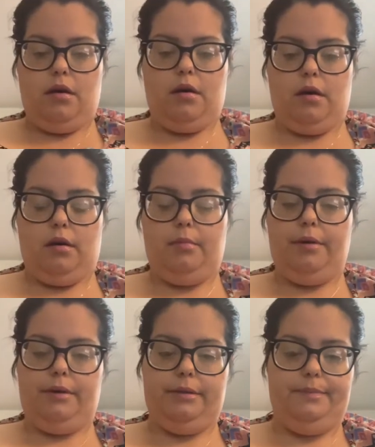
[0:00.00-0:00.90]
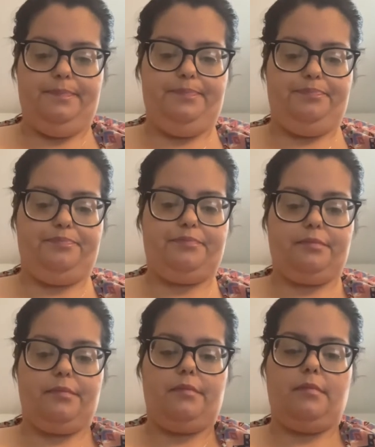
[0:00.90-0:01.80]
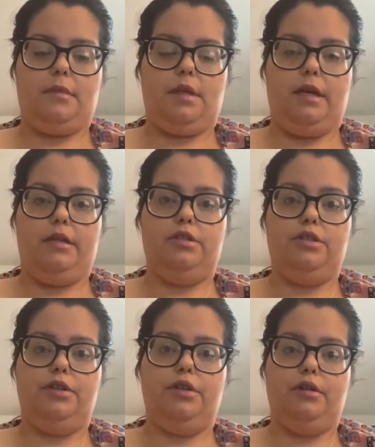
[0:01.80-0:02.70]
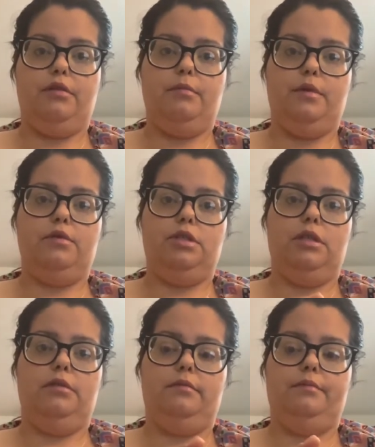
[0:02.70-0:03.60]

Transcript: hub in a circular motion.